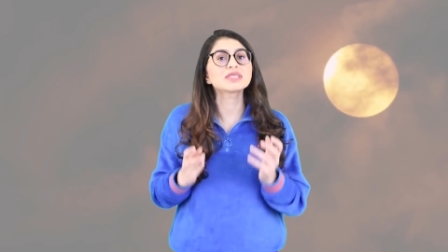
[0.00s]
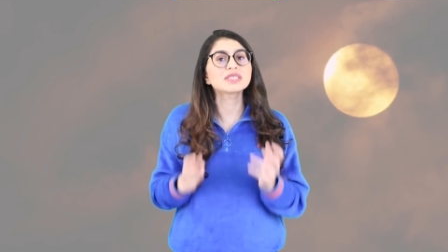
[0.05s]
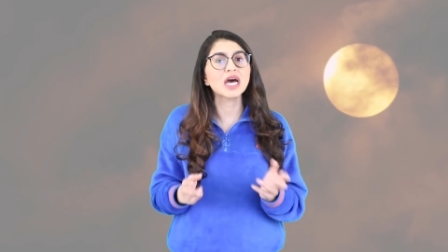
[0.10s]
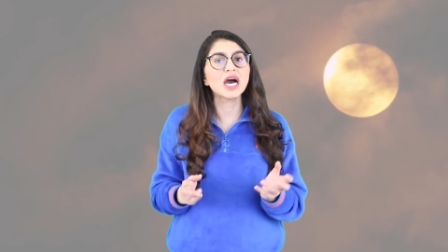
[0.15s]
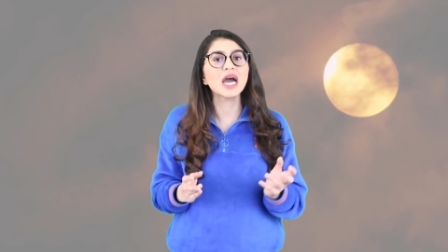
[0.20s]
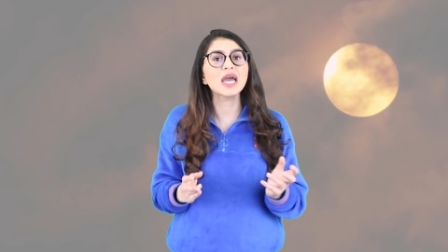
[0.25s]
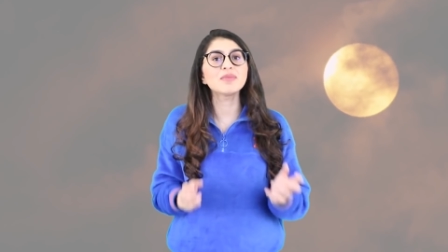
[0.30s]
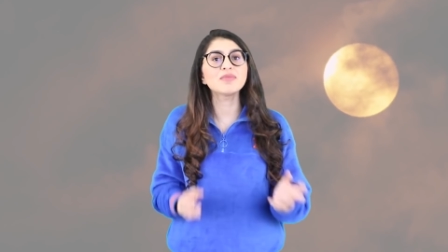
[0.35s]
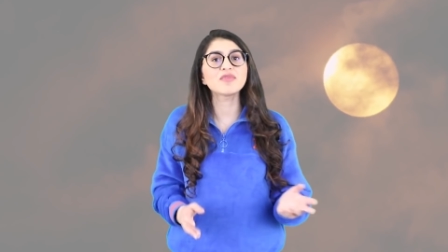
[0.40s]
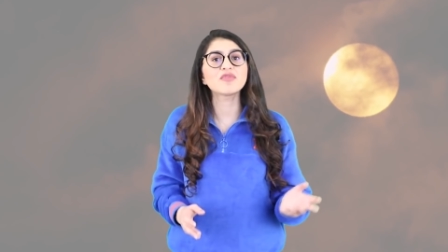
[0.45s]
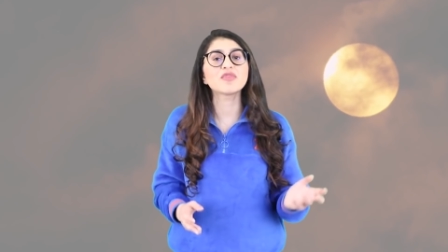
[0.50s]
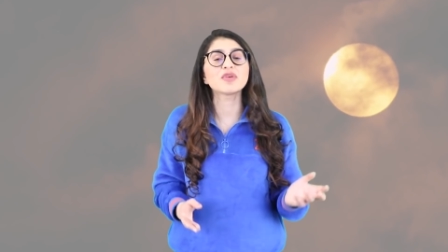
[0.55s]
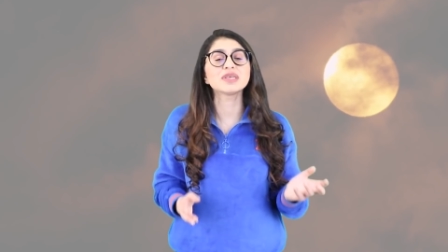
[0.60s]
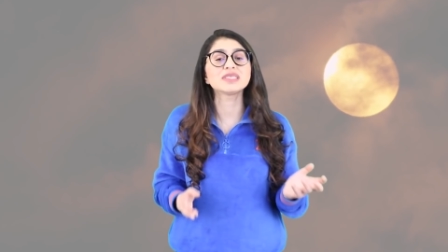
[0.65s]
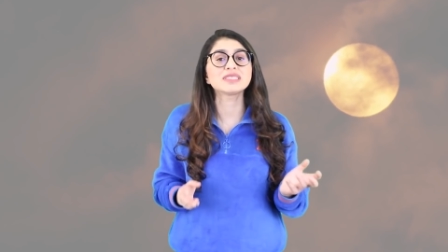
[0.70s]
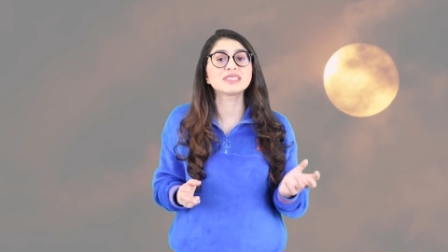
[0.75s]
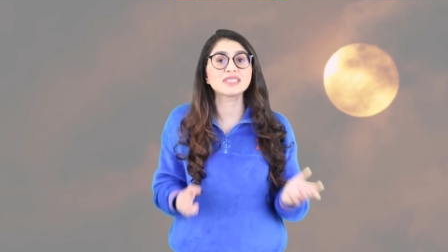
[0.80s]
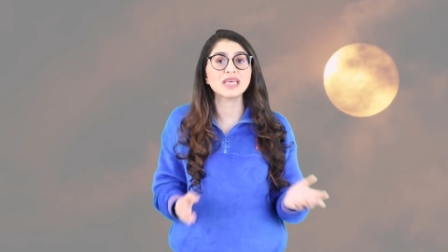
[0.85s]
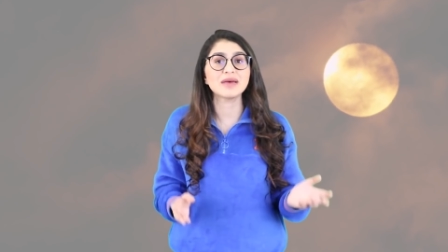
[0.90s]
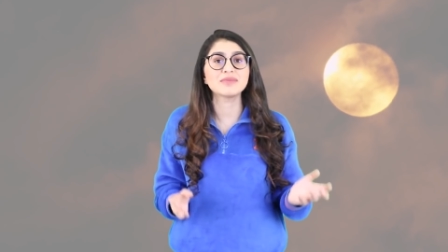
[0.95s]
time before
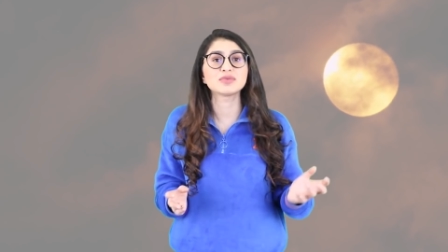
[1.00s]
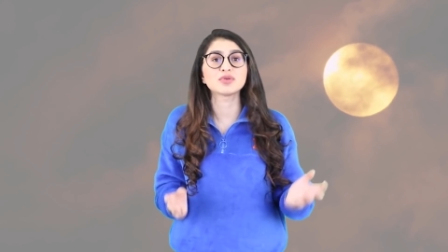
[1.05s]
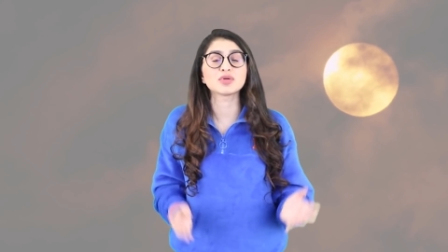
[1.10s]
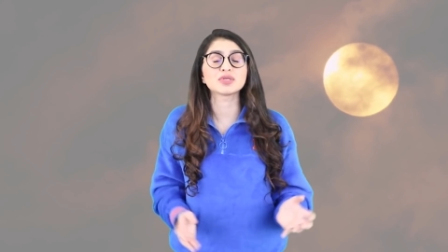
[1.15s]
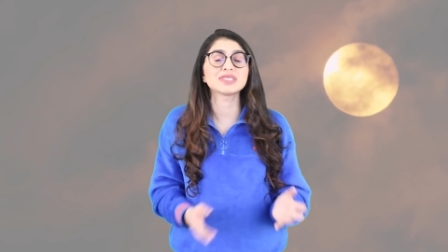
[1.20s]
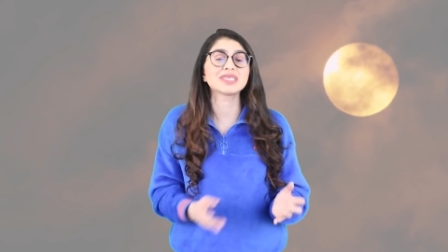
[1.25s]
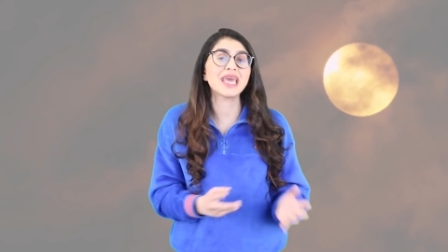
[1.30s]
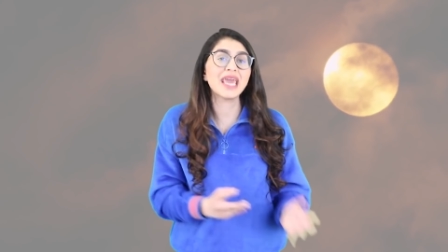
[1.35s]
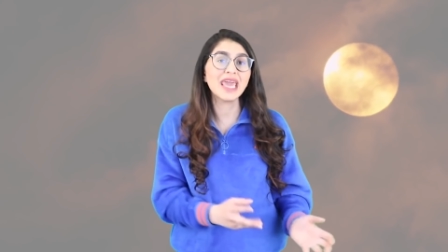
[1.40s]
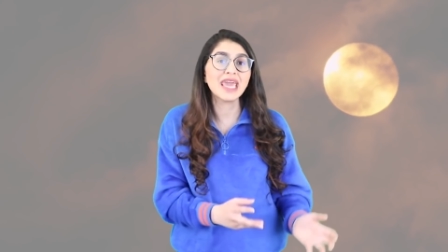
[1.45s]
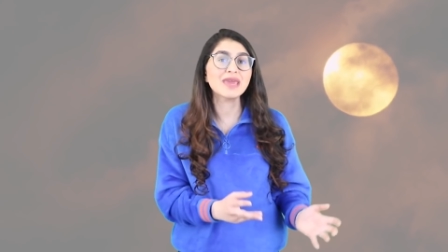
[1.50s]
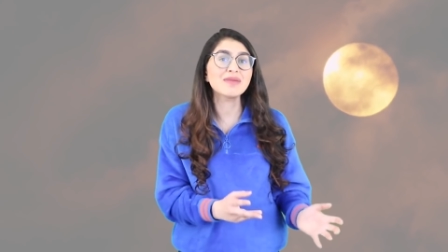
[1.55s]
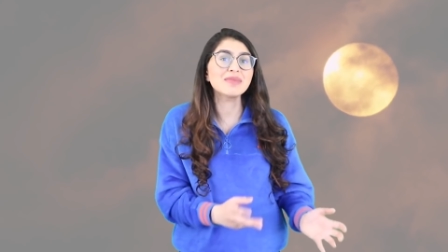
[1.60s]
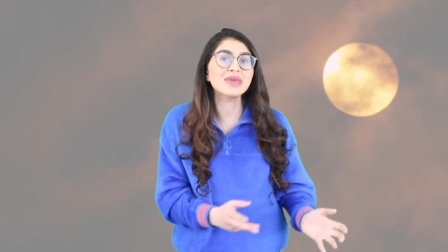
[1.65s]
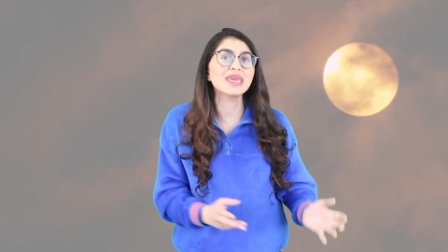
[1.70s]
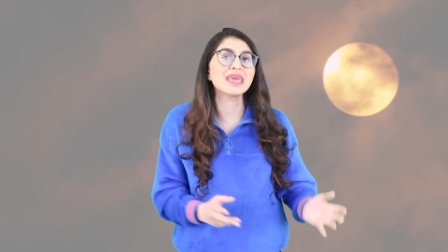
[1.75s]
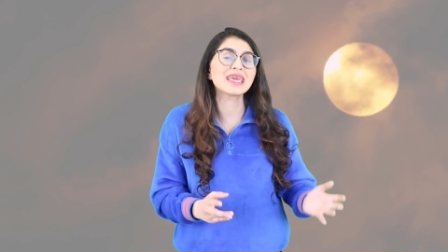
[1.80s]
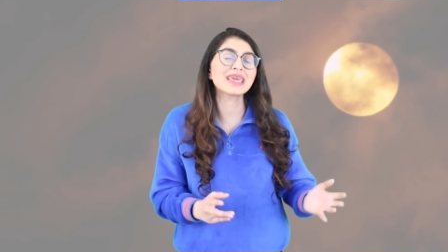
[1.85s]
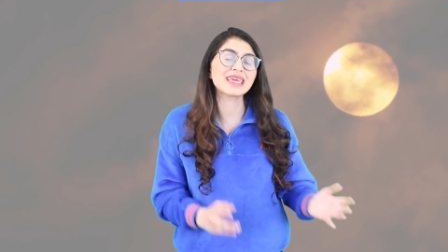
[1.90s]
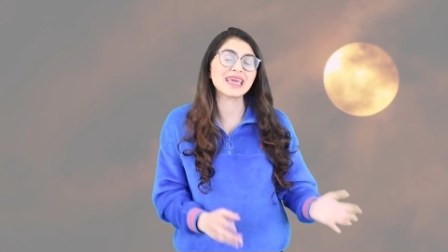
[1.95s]
his stepdaughter
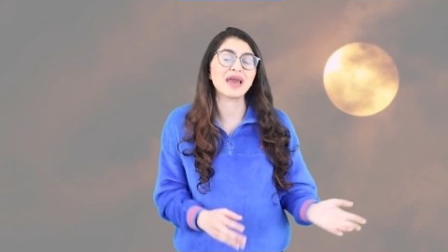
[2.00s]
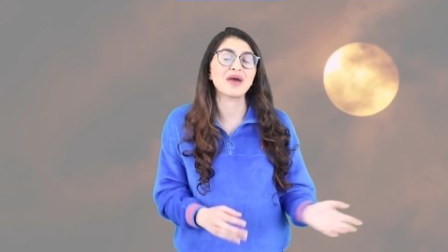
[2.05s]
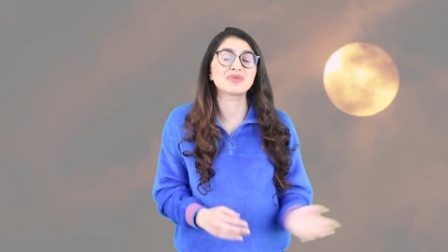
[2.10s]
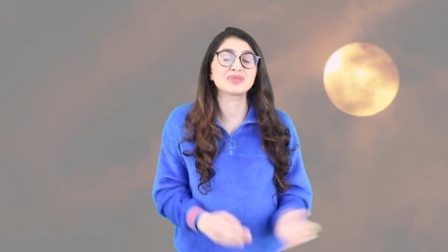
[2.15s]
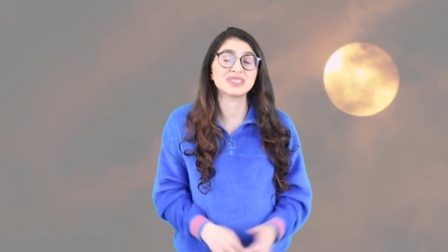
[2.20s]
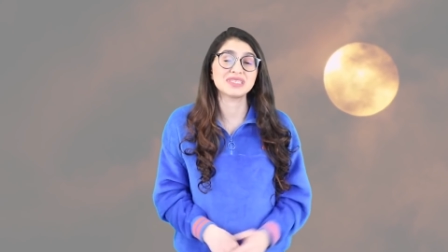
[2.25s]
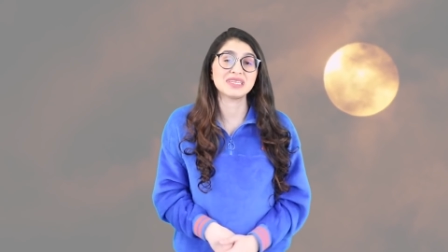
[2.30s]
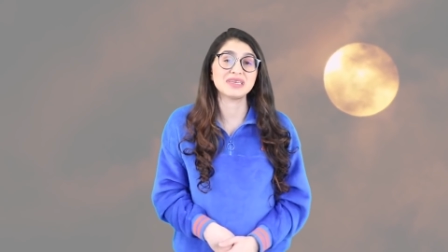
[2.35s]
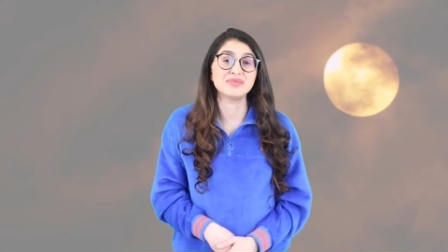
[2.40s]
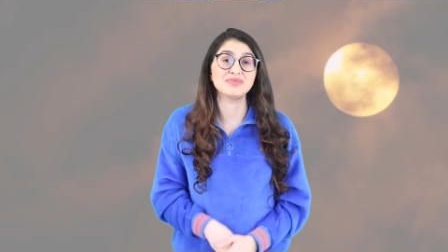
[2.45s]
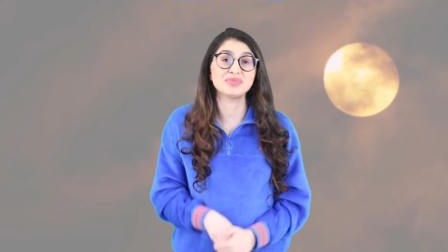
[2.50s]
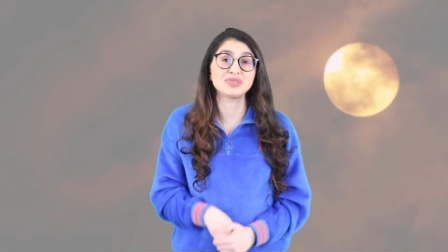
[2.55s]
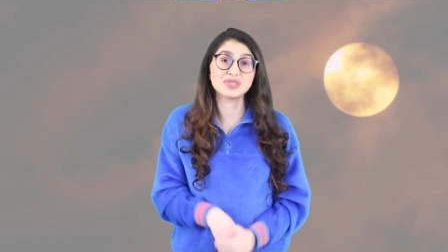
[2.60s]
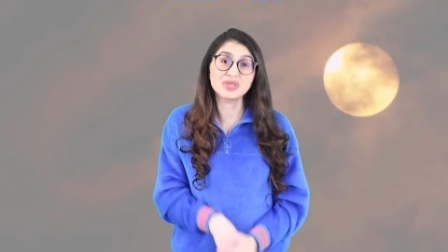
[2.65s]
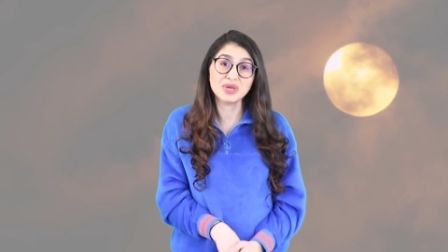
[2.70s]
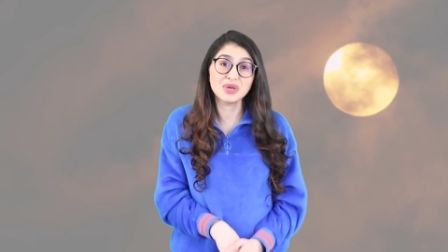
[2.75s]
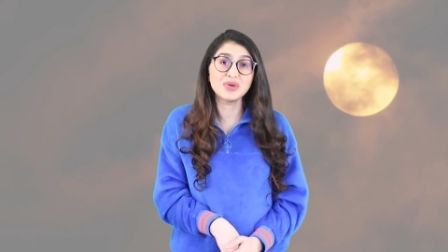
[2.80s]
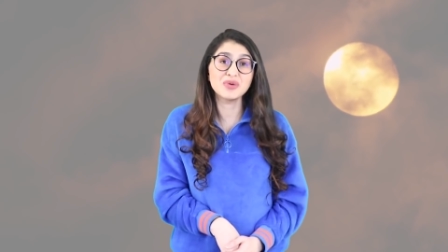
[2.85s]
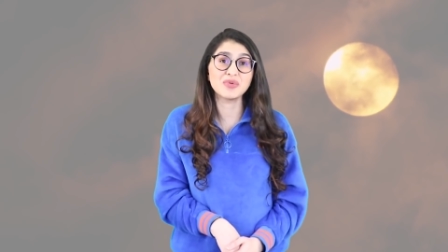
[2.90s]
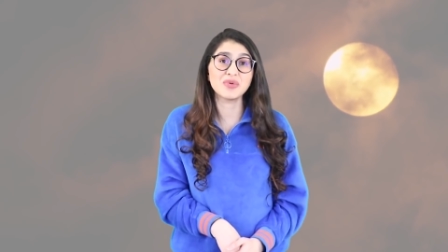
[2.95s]
Amy encountered him
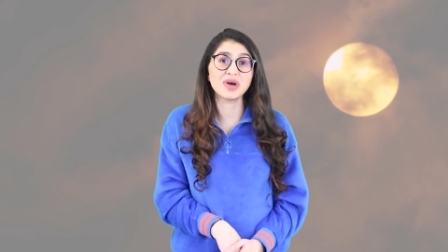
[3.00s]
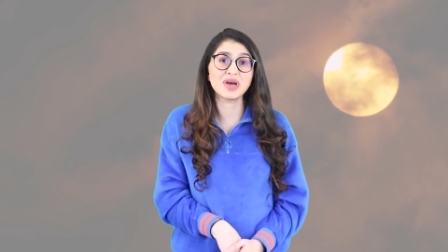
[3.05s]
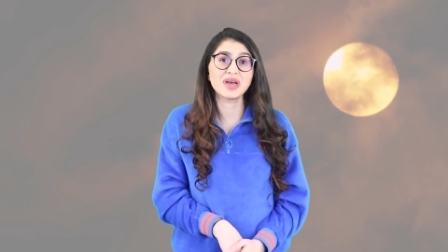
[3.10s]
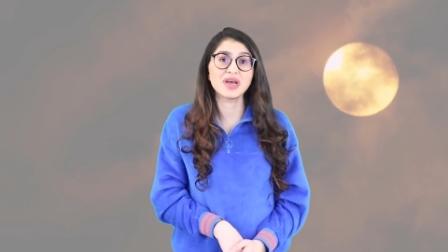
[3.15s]
too.